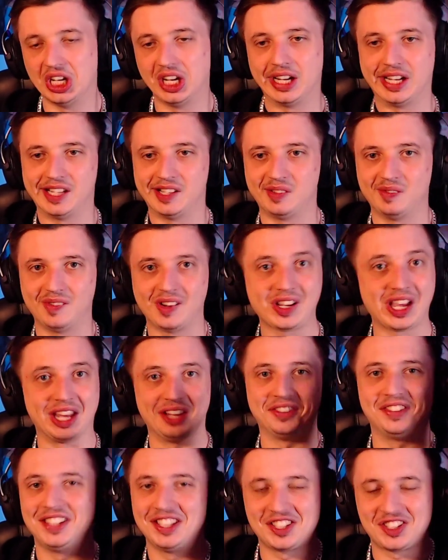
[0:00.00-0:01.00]
Okay,
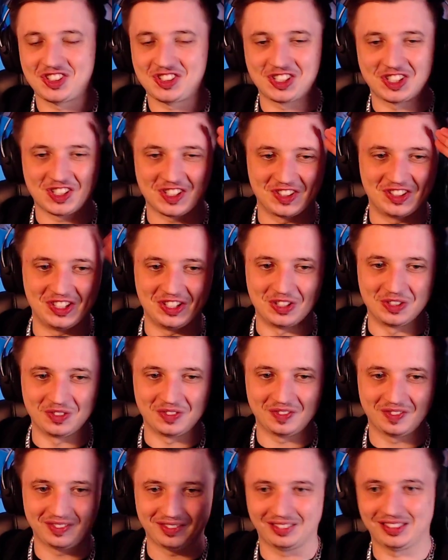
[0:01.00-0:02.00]
let's just continue.
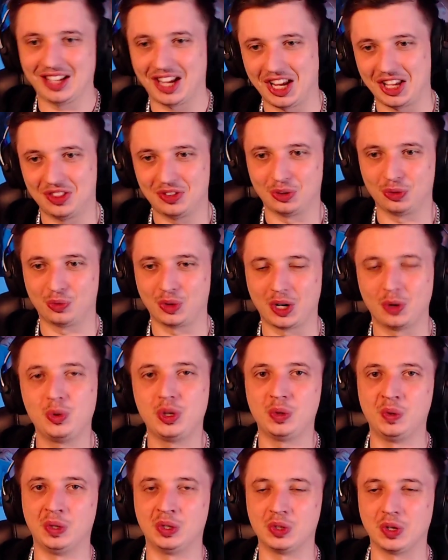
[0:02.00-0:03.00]
I don't want to
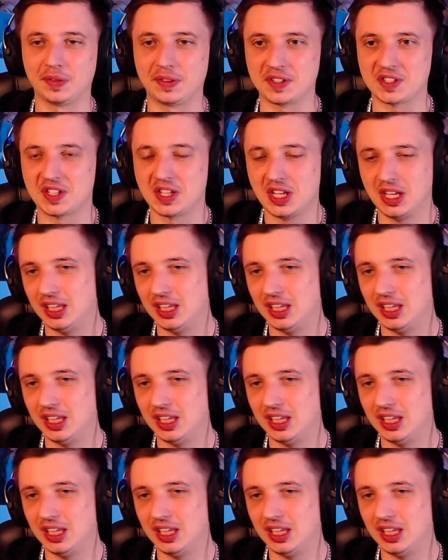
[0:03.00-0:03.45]
re-record this.